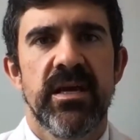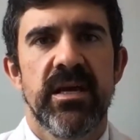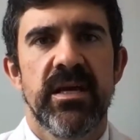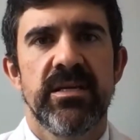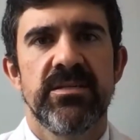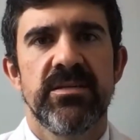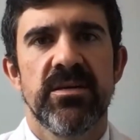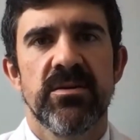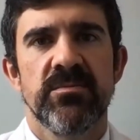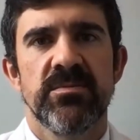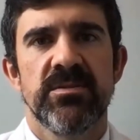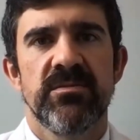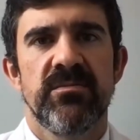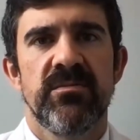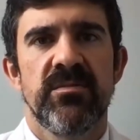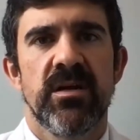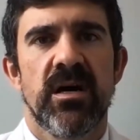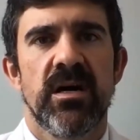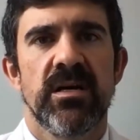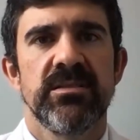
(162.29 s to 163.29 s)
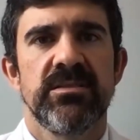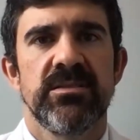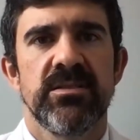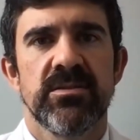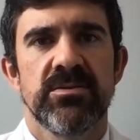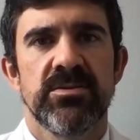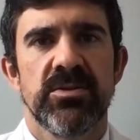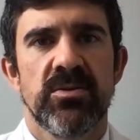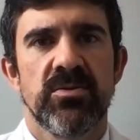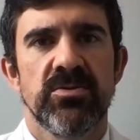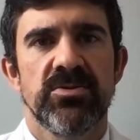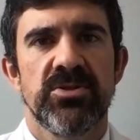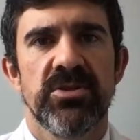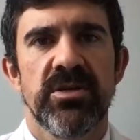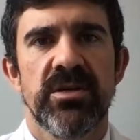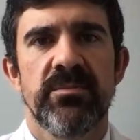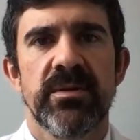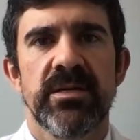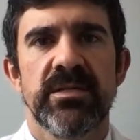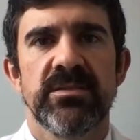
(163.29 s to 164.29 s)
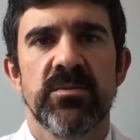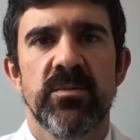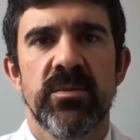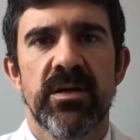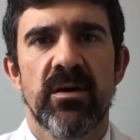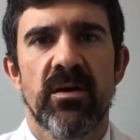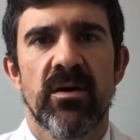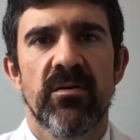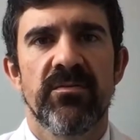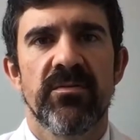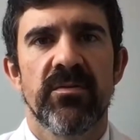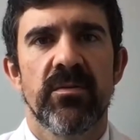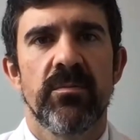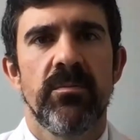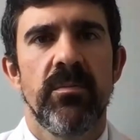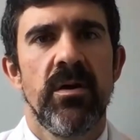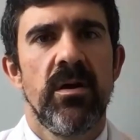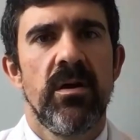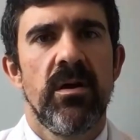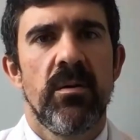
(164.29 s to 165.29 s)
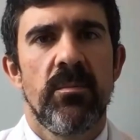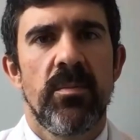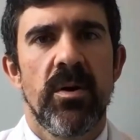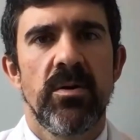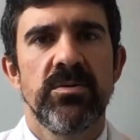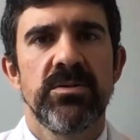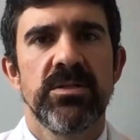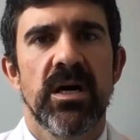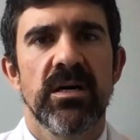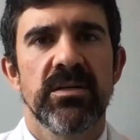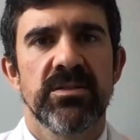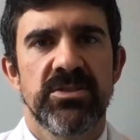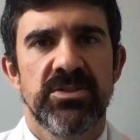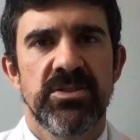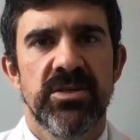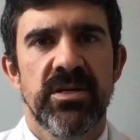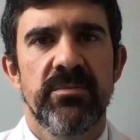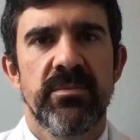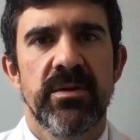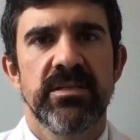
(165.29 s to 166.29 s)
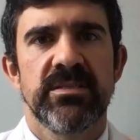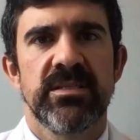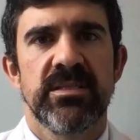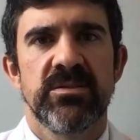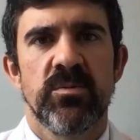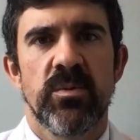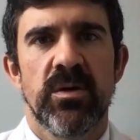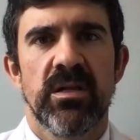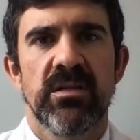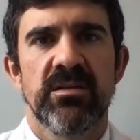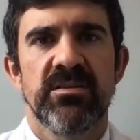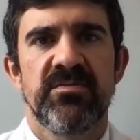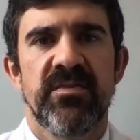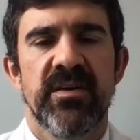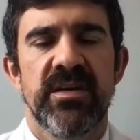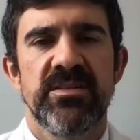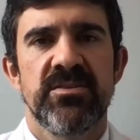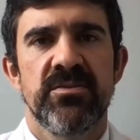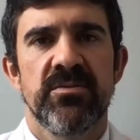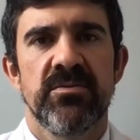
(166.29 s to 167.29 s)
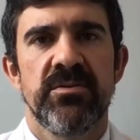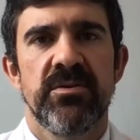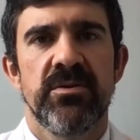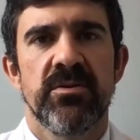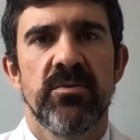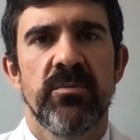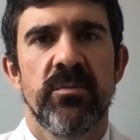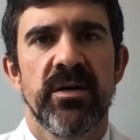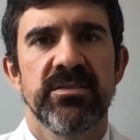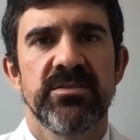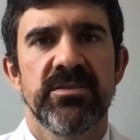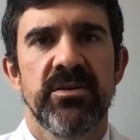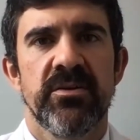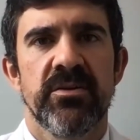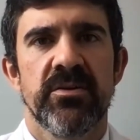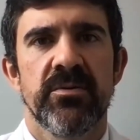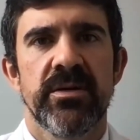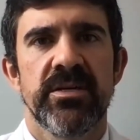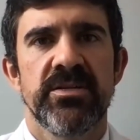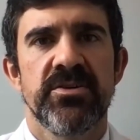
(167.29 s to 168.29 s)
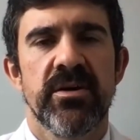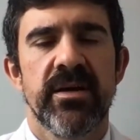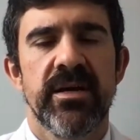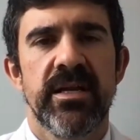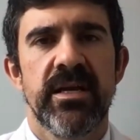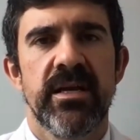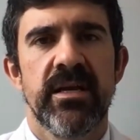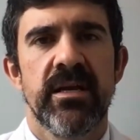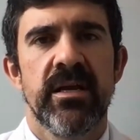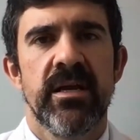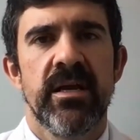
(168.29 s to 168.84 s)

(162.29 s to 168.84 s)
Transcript: In terms of non surgical treatments, we offer Botox treatments as well as facial neuromuscular retraining.